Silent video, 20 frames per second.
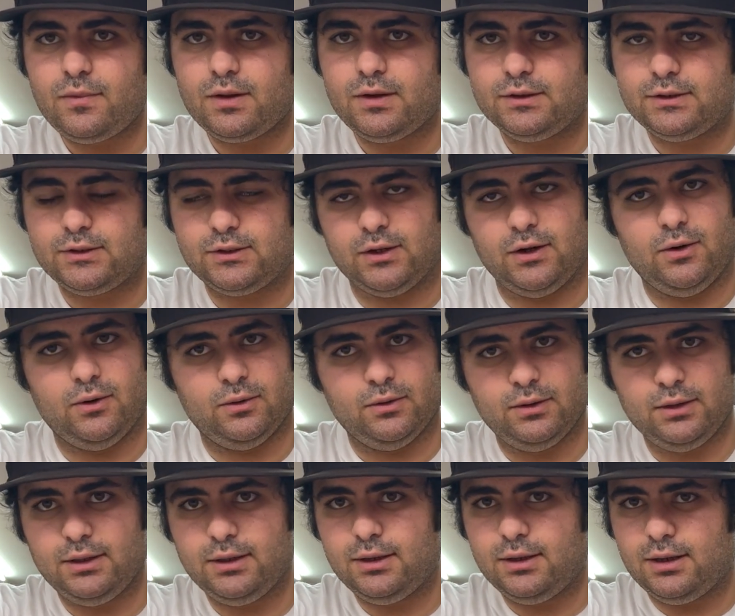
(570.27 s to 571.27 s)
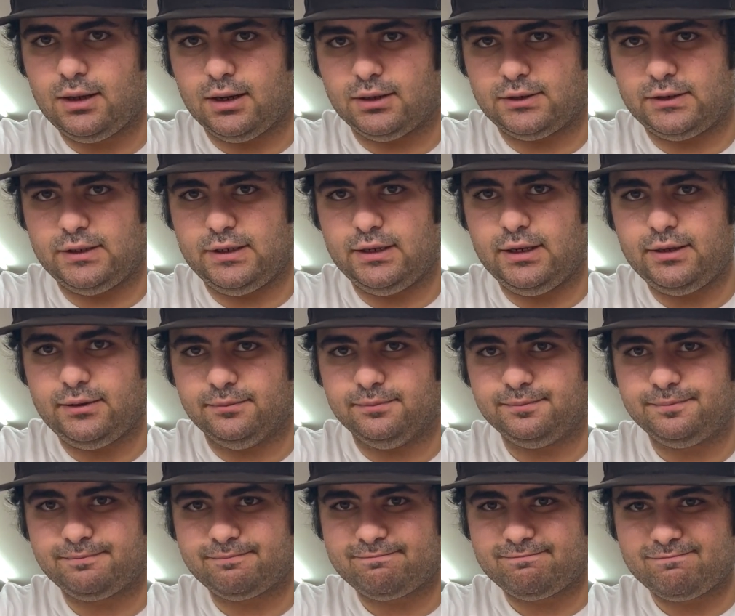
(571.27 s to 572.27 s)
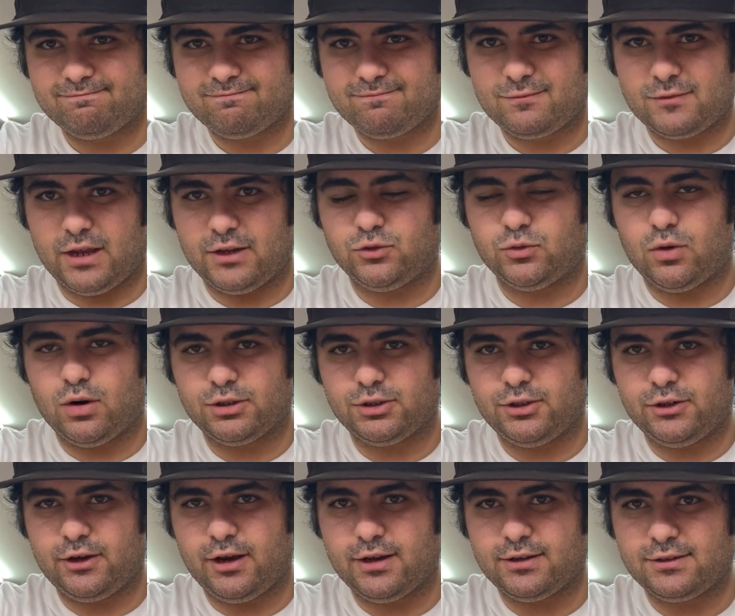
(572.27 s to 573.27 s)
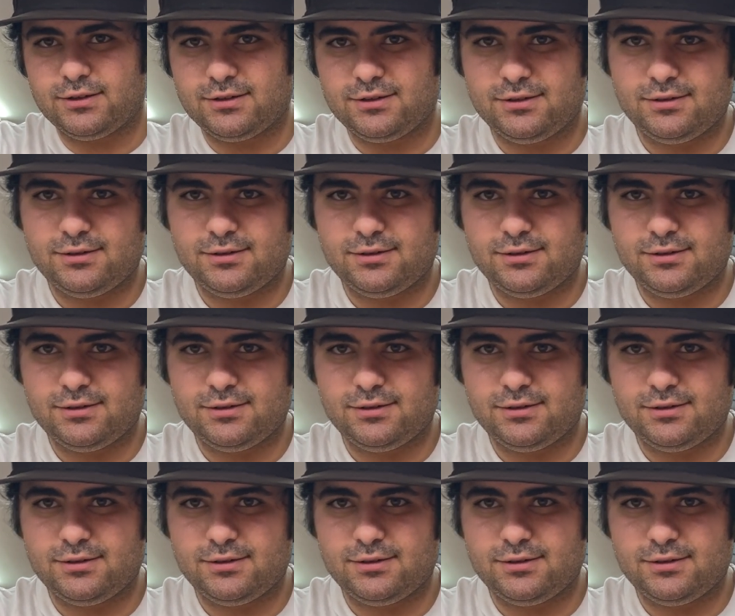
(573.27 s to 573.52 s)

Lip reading: So I'll see you then. Thanks for watching, you guys.